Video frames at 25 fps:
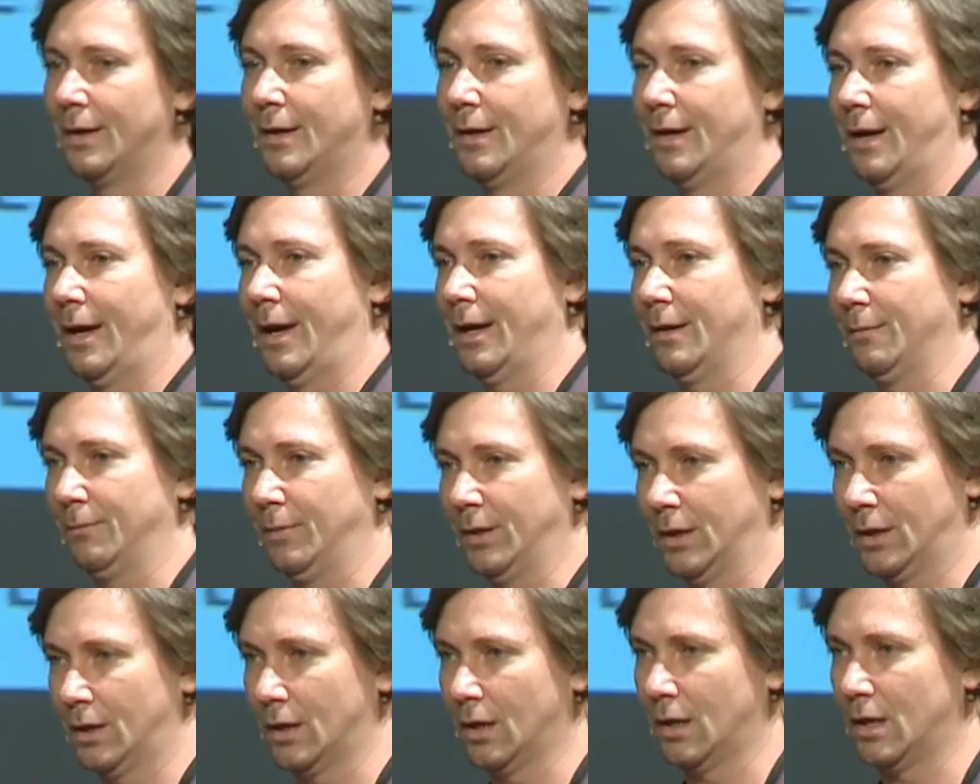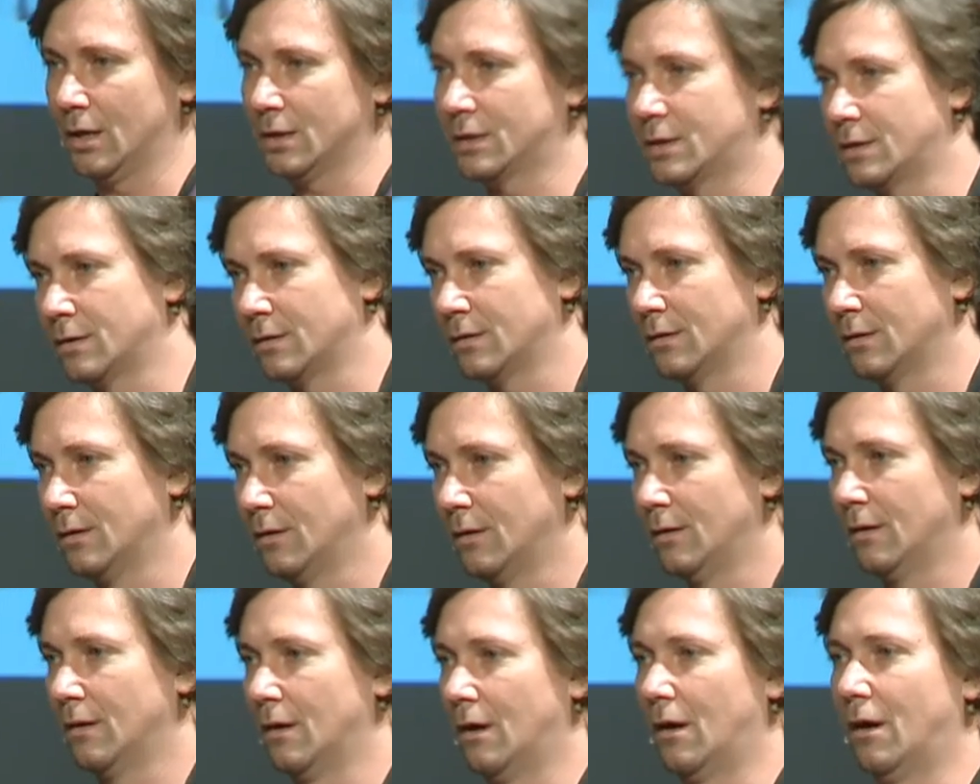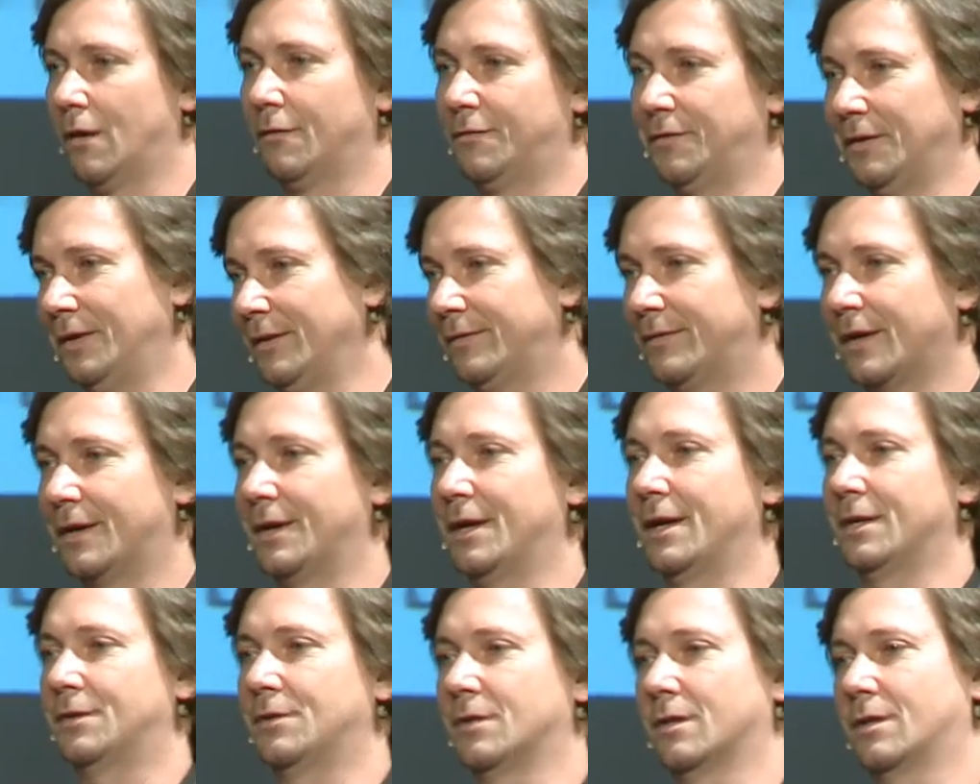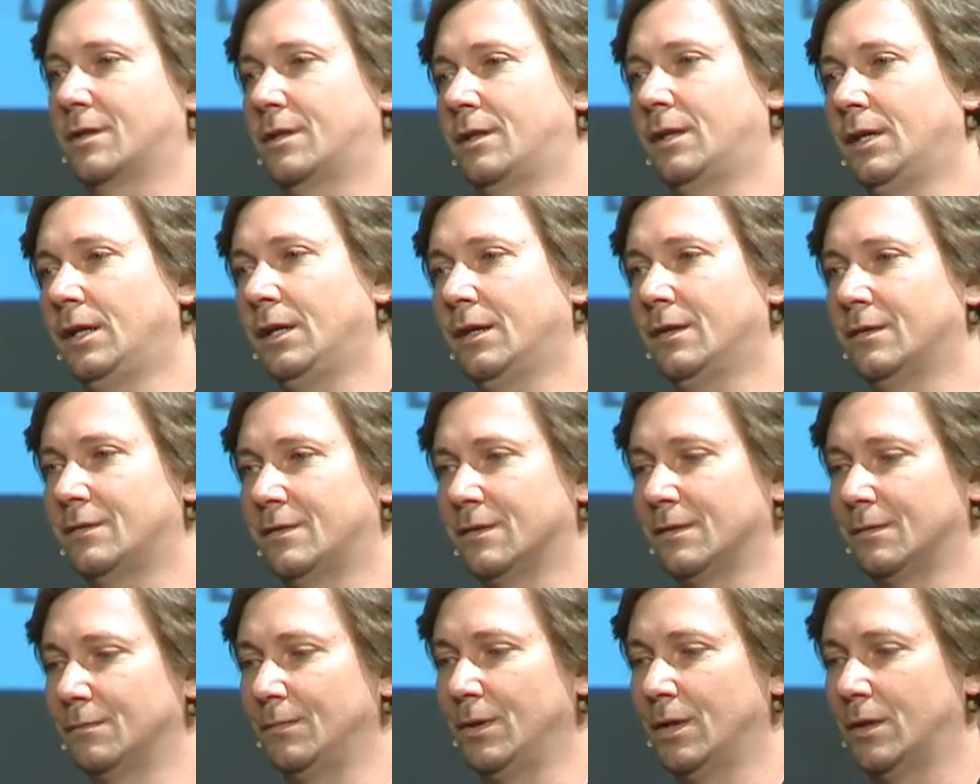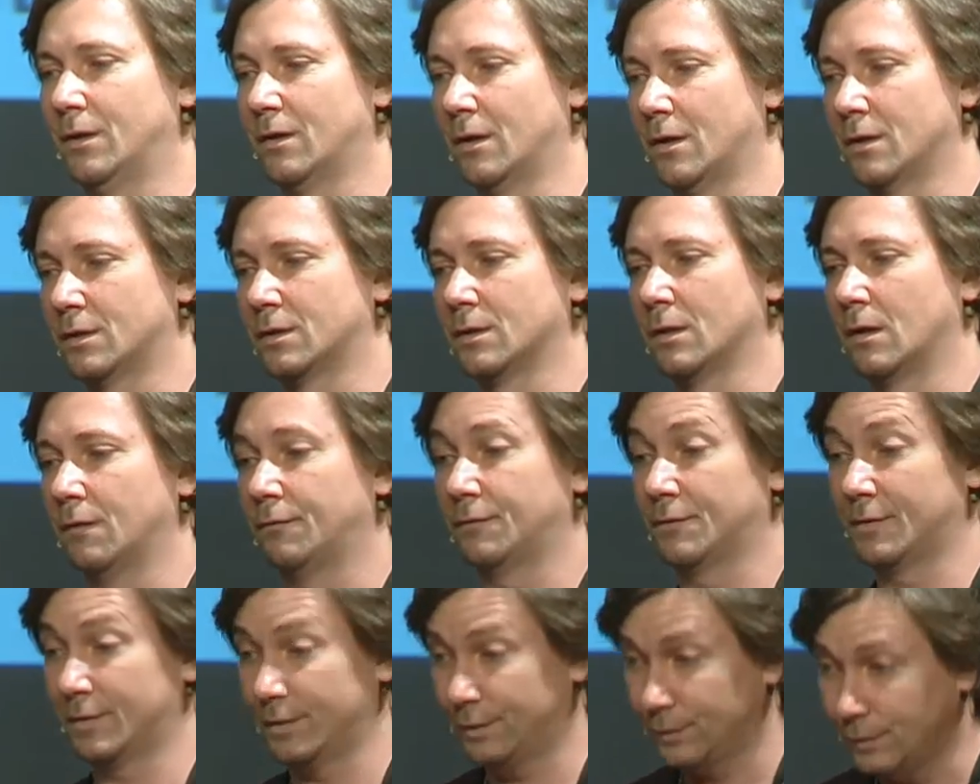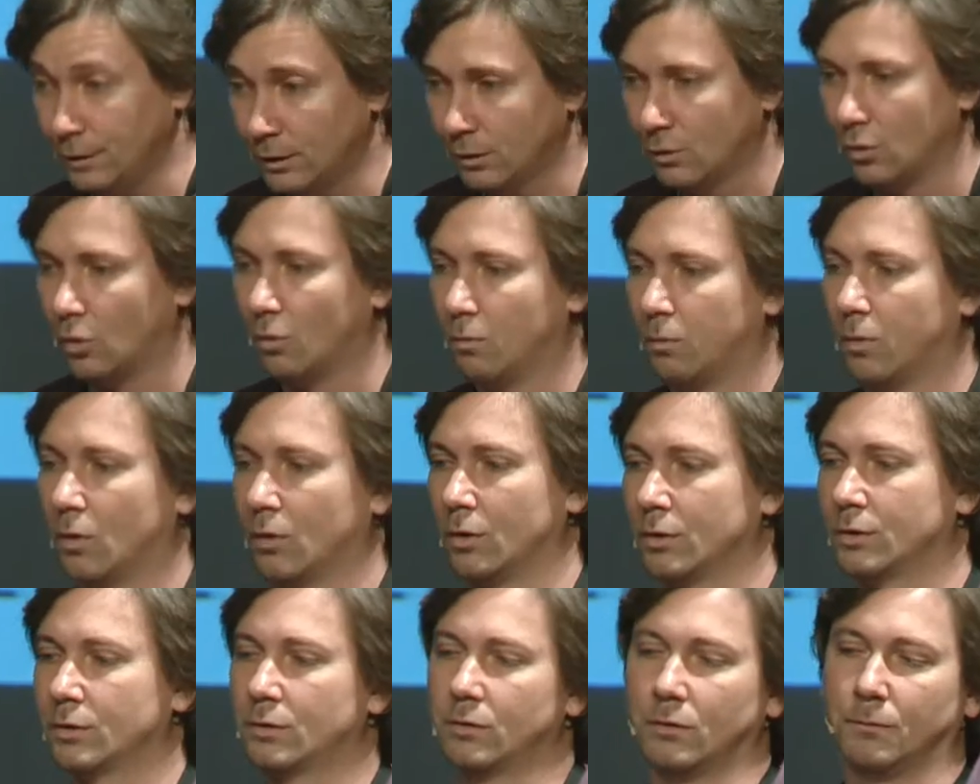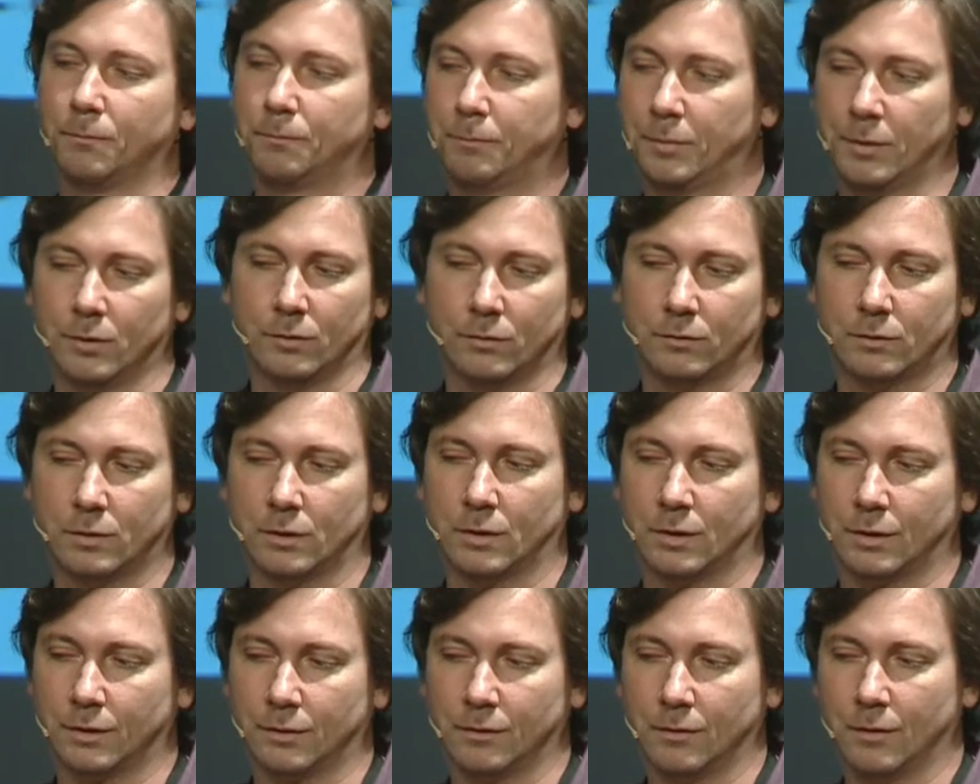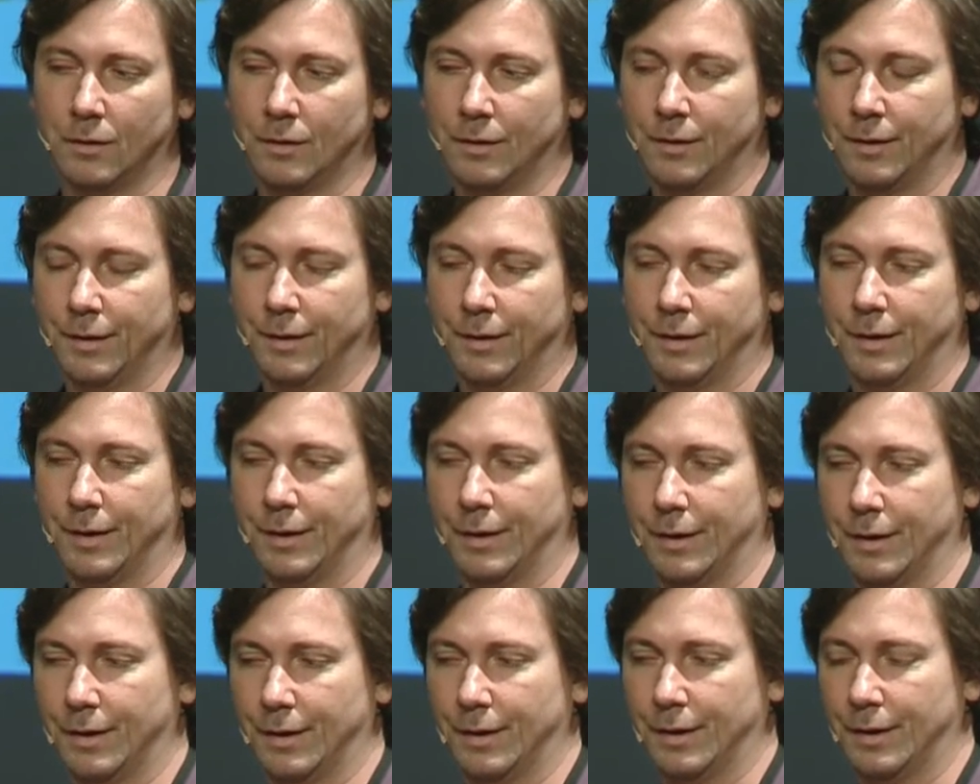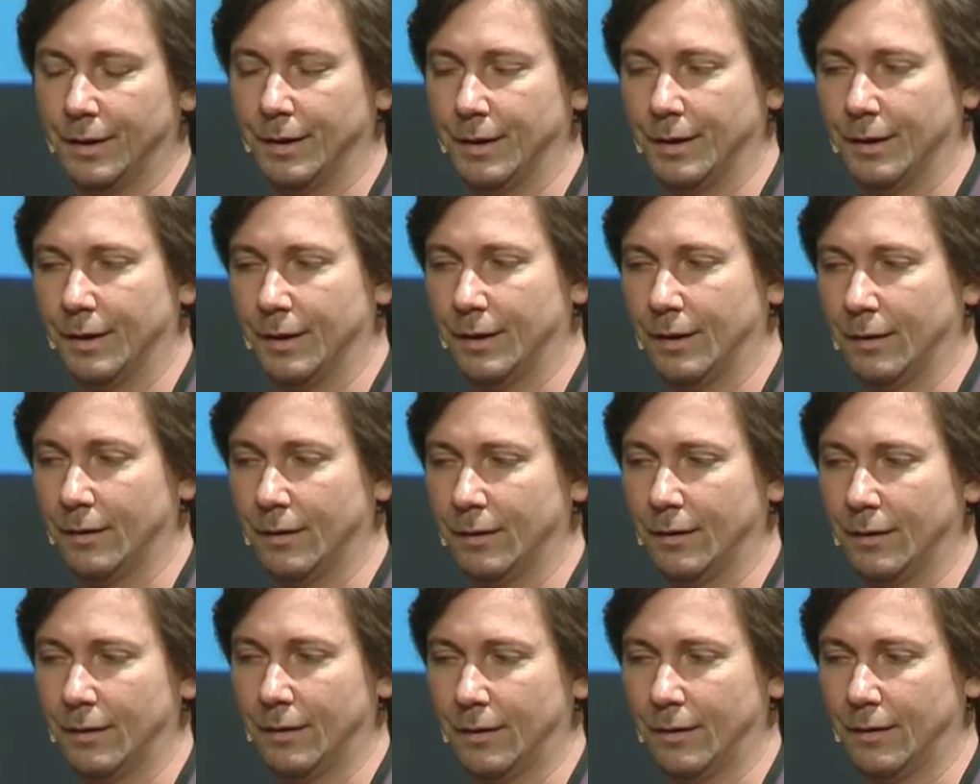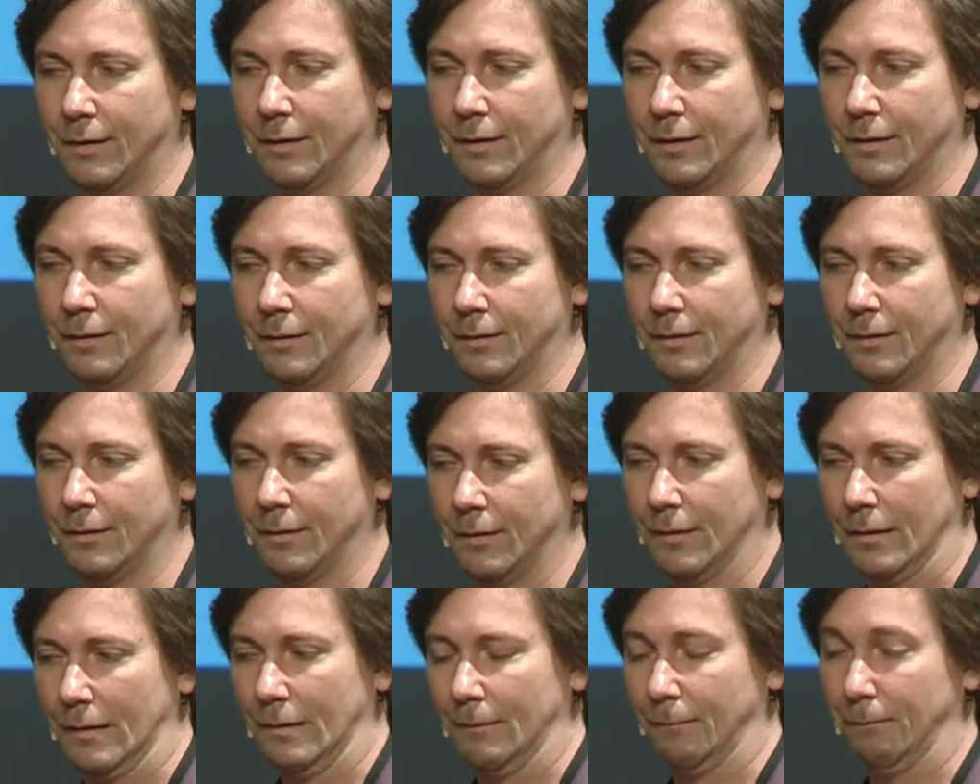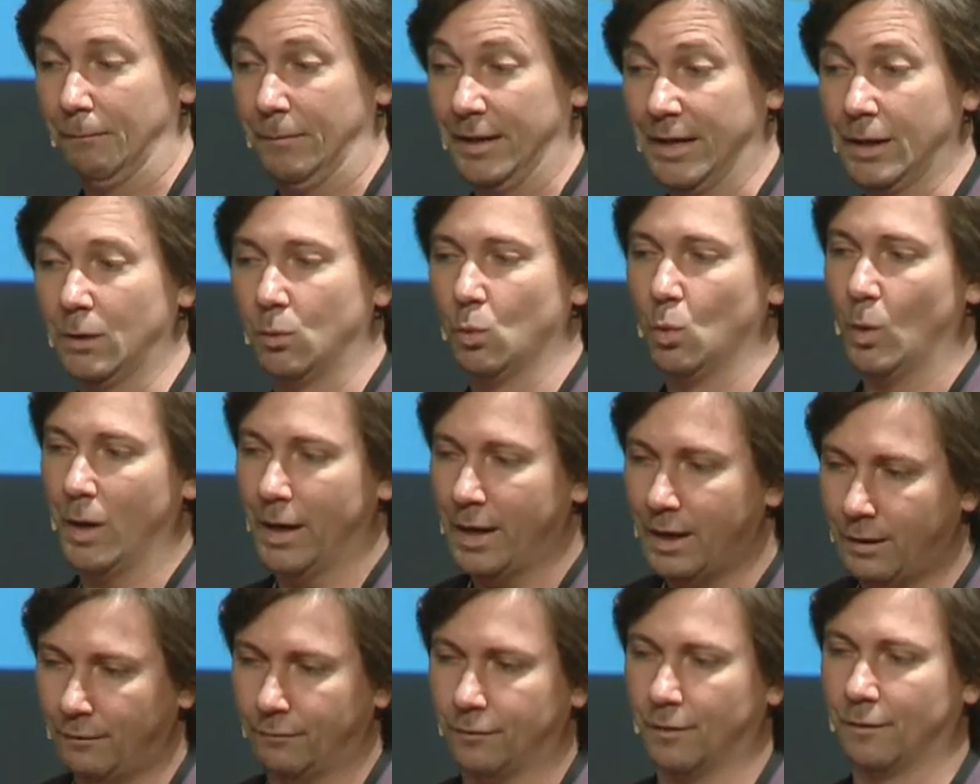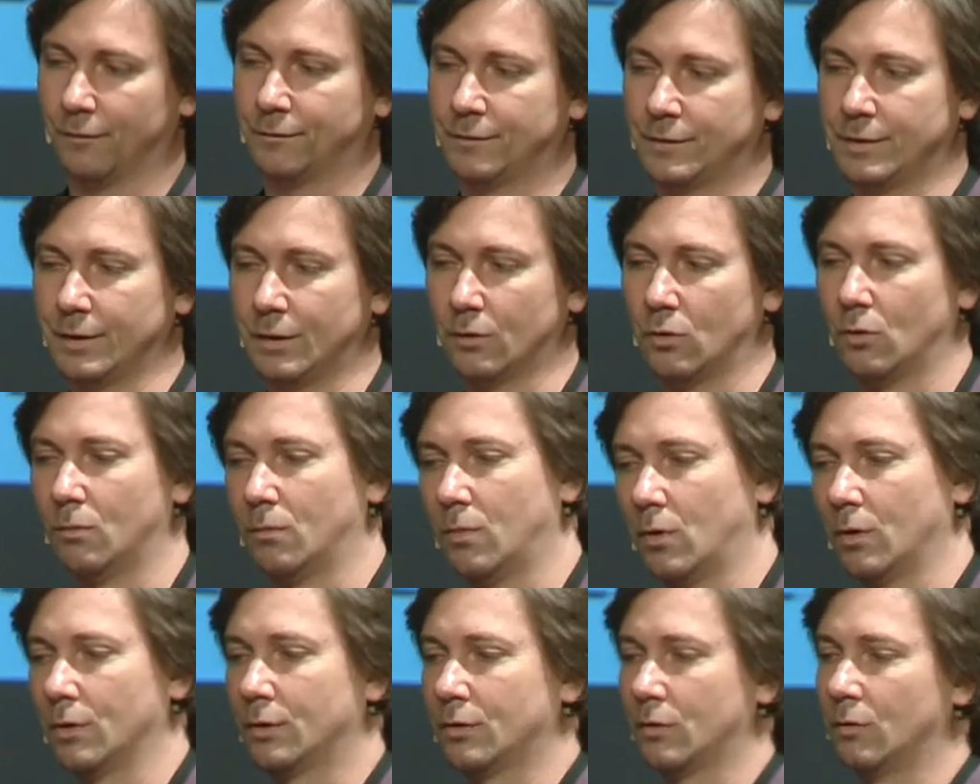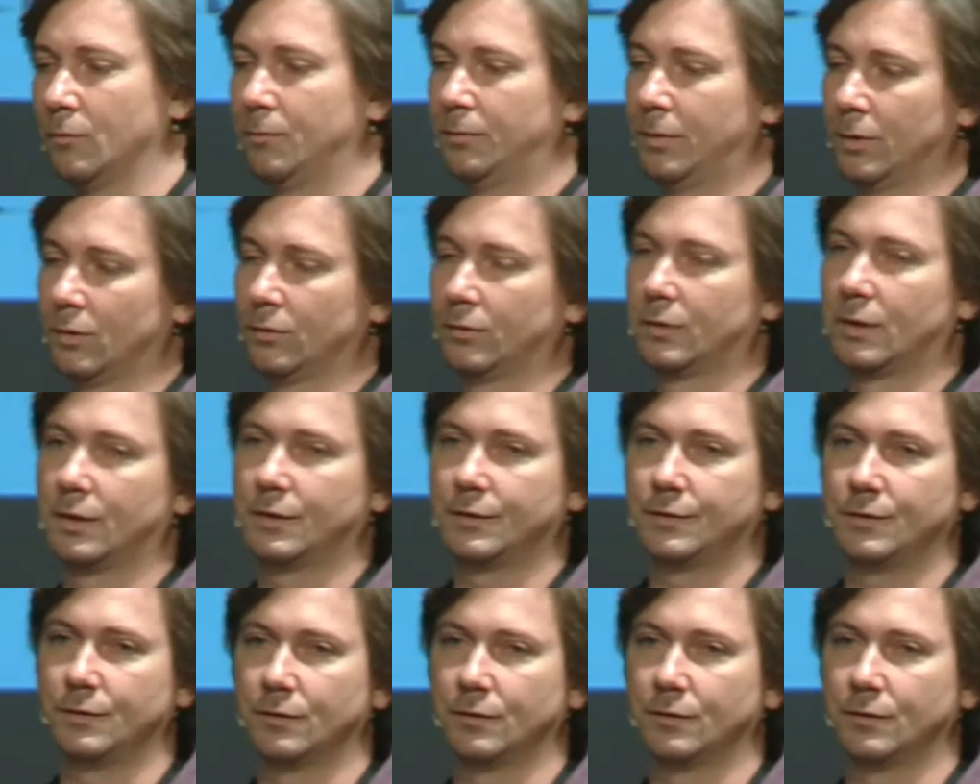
and because of Internet of Things and because of single board computer uh, uh, uh, uh big wave of single board computers.